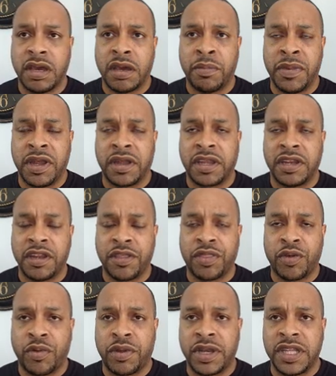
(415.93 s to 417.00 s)
American
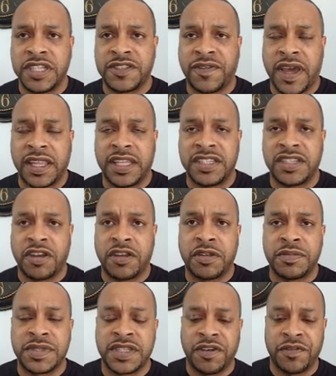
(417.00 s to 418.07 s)
authorities, finally turned
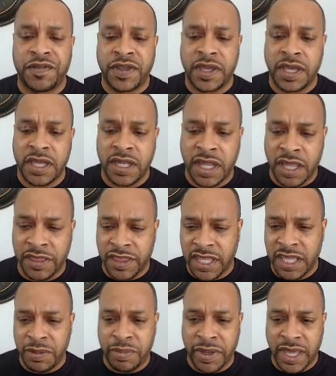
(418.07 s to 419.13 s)
himself in. I
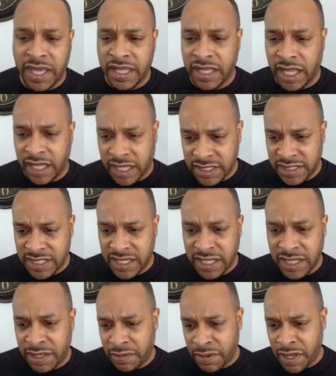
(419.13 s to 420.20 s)
think he paid like a
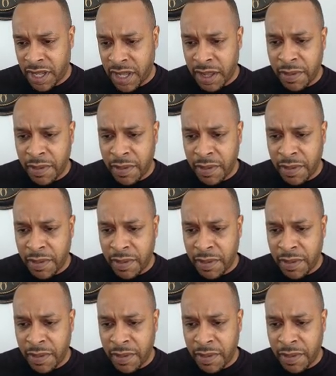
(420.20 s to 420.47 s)
$10